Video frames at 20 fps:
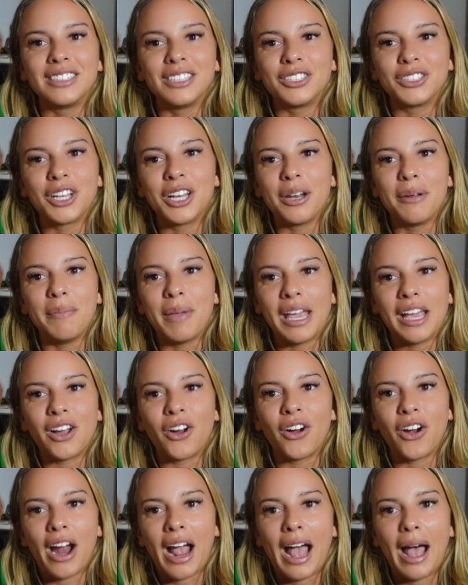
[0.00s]
is going to make
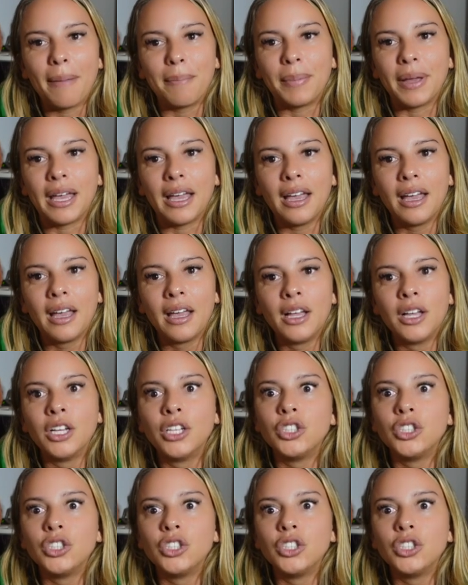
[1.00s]
her happy,